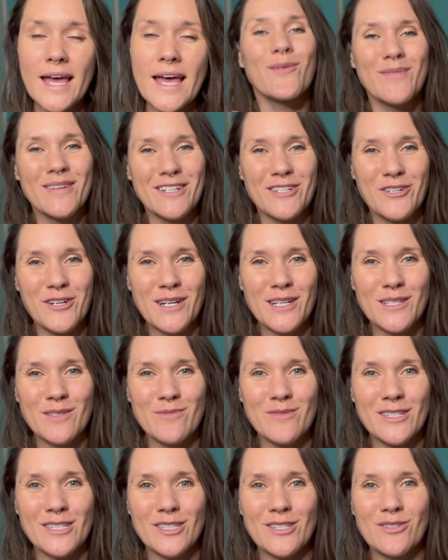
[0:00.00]
What I'm going to
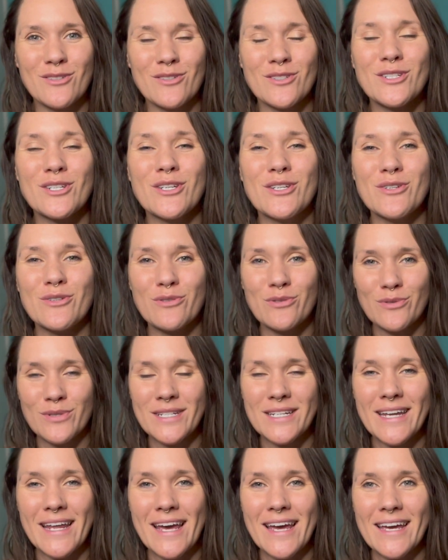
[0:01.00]
transmit to you
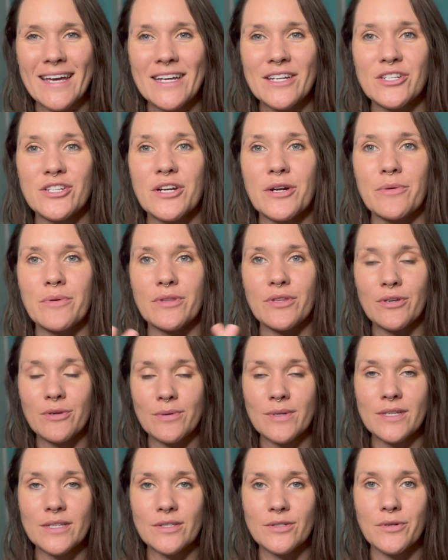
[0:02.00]
today and share with you
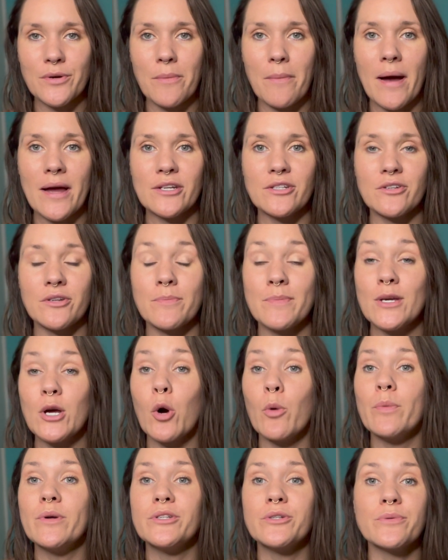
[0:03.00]
is to remind you to be
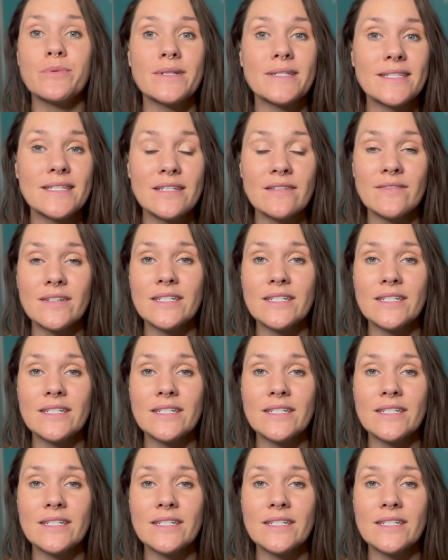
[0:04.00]
open to receive.